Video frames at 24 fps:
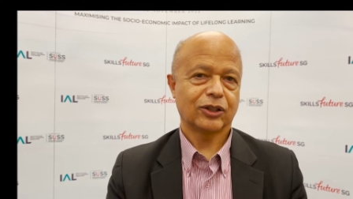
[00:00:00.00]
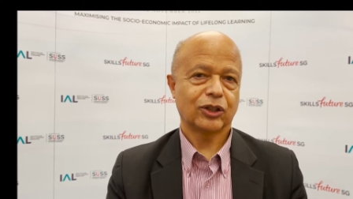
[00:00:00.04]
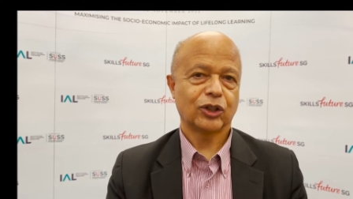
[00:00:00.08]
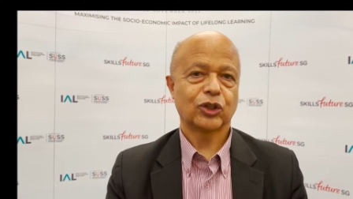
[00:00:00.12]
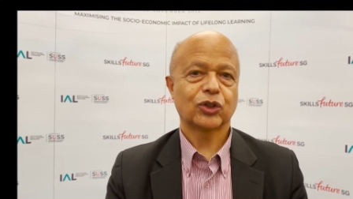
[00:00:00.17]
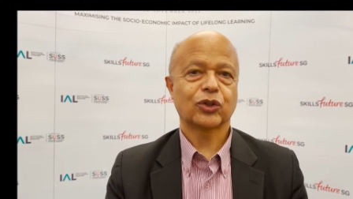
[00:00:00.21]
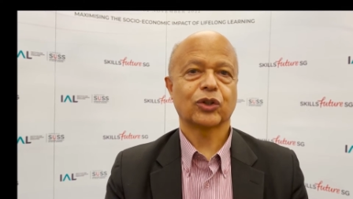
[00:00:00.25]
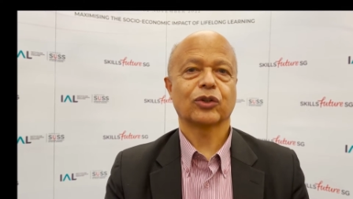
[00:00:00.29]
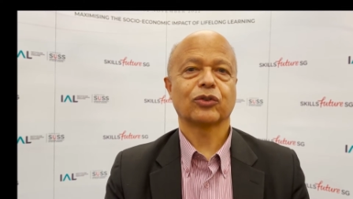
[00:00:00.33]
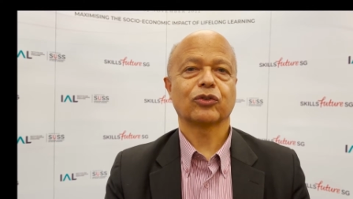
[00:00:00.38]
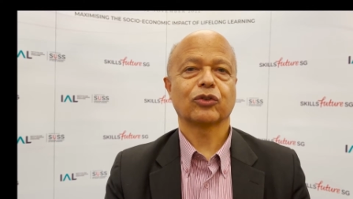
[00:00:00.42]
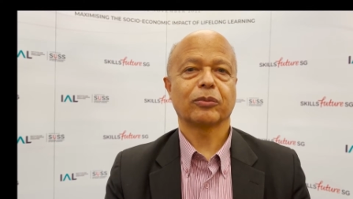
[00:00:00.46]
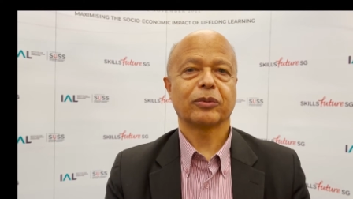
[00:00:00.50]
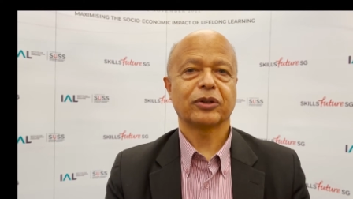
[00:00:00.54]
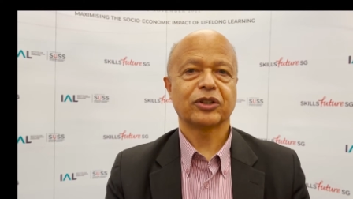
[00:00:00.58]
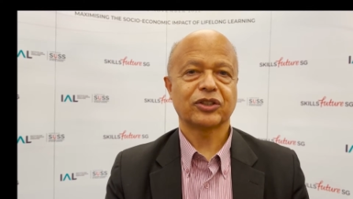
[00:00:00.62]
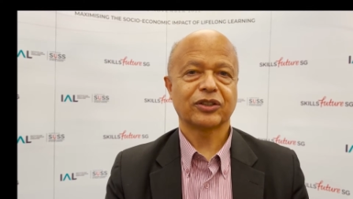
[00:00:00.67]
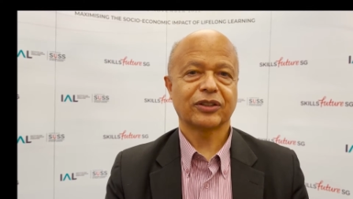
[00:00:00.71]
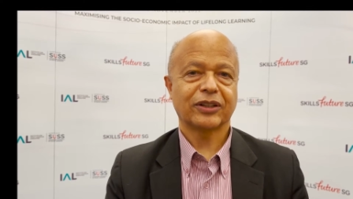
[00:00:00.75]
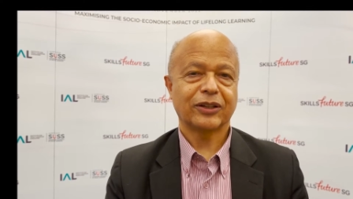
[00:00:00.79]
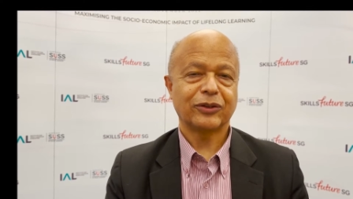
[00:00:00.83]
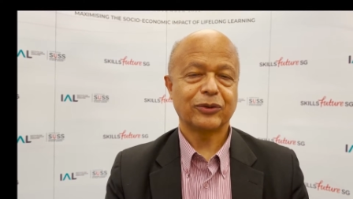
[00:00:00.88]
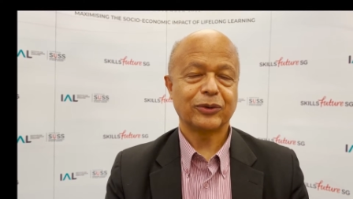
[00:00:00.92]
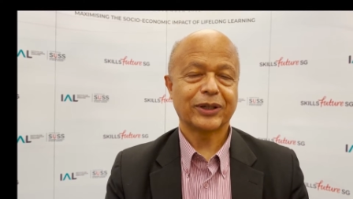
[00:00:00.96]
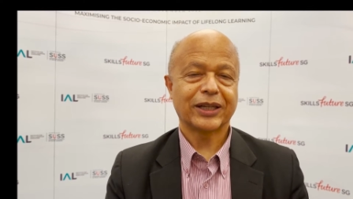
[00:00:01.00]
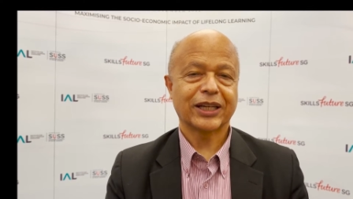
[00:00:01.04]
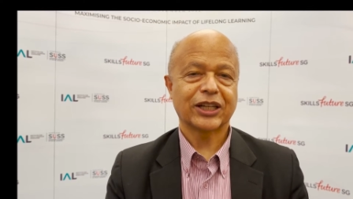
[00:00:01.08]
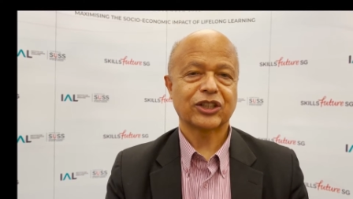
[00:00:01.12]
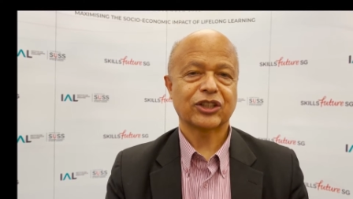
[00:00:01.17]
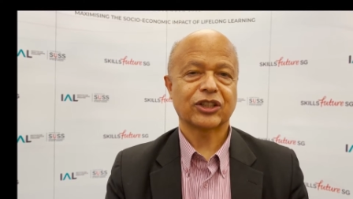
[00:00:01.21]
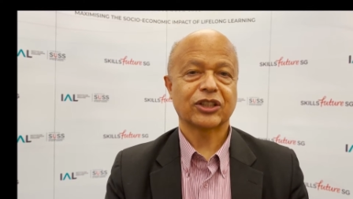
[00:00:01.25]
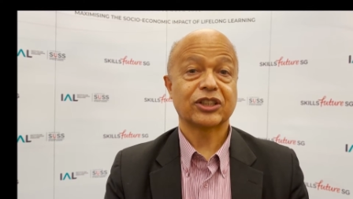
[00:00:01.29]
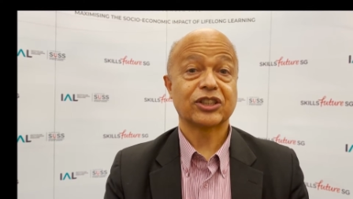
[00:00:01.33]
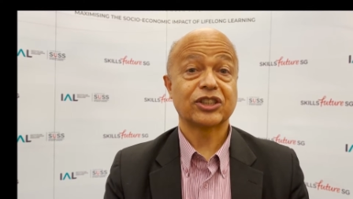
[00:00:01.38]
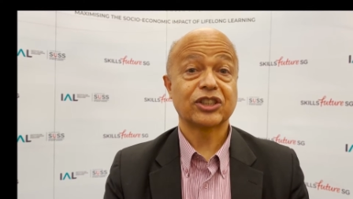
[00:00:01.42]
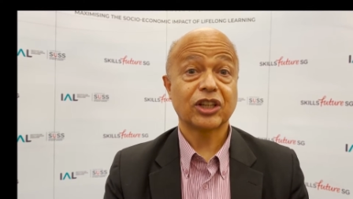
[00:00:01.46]
Transformation
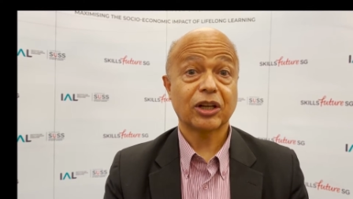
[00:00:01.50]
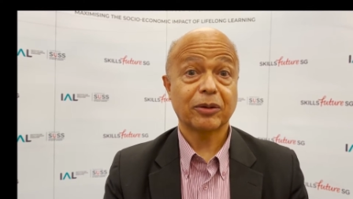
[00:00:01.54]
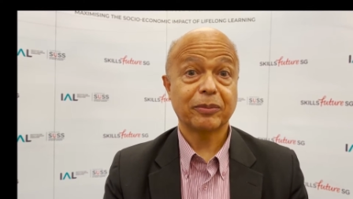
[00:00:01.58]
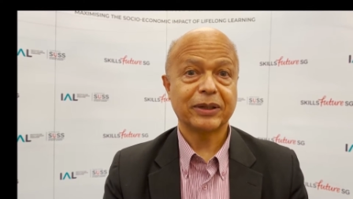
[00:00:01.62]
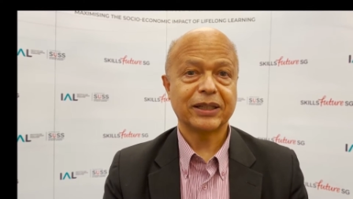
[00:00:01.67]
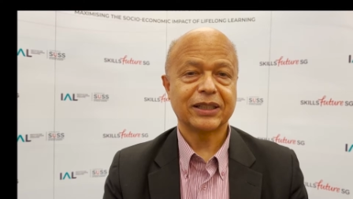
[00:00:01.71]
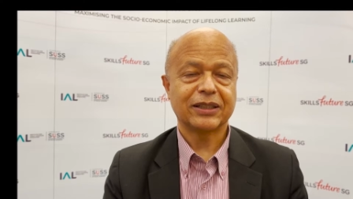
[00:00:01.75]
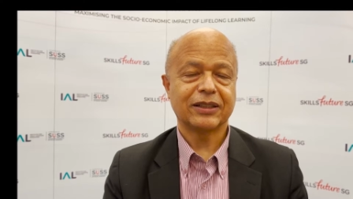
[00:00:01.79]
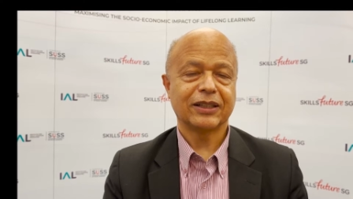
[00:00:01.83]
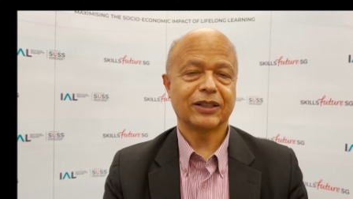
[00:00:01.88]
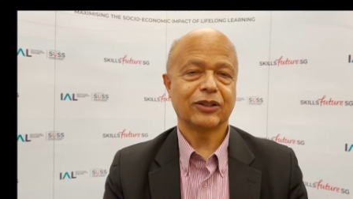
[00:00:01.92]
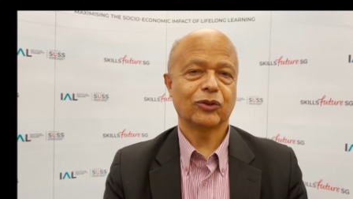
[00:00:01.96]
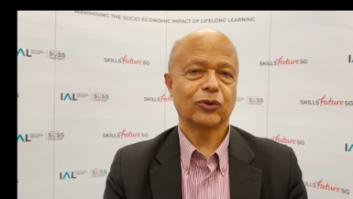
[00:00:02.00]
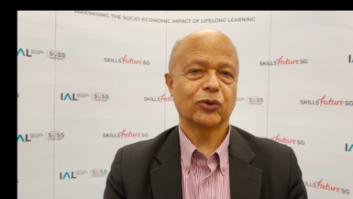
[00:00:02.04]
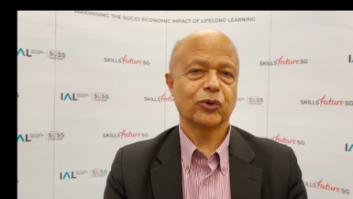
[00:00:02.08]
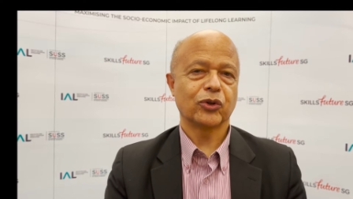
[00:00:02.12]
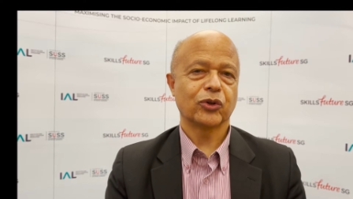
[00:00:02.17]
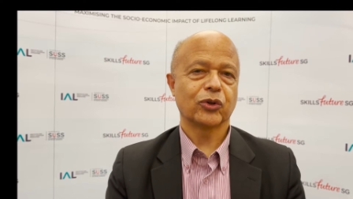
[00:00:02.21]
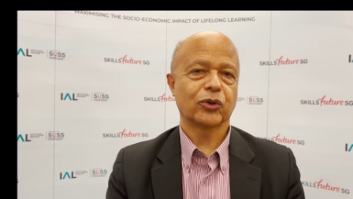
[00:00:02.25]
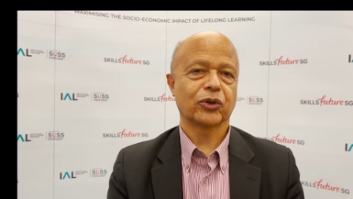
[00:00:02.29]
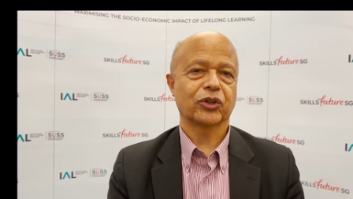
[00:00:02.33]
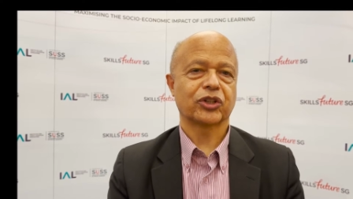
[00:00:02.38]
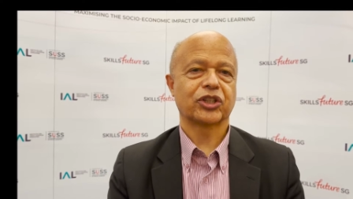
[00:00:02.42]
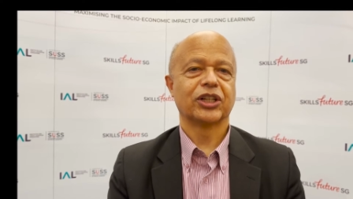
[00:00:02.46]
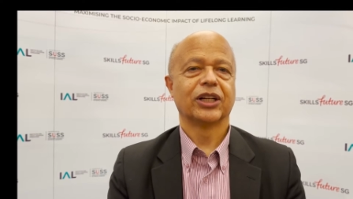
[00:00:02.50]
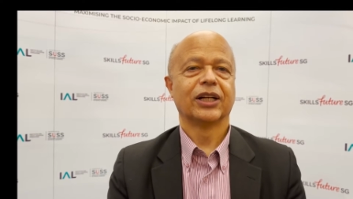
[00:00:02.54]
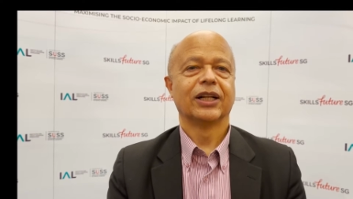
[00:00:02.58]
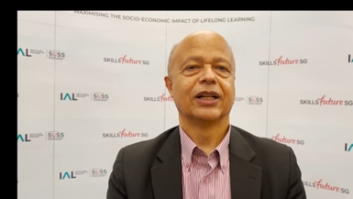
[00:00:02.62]
Education Summit in New York